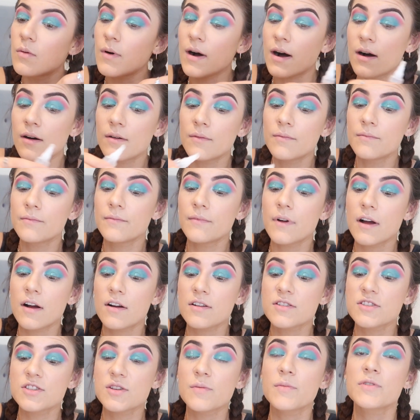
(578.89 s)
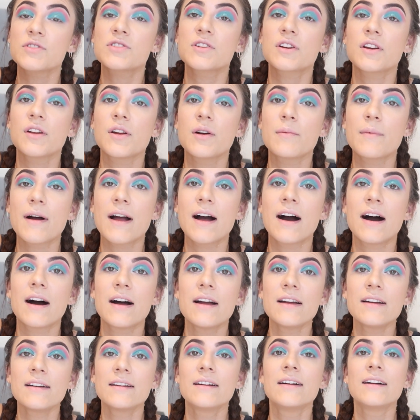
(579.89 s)
wow, I got so much glue on my
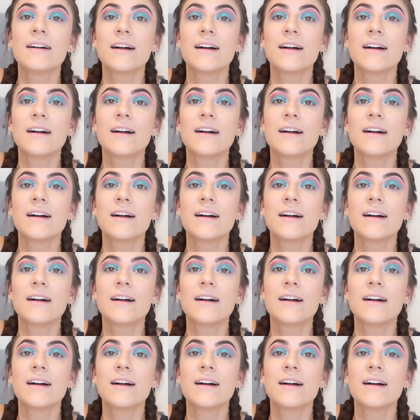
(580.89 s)
eye.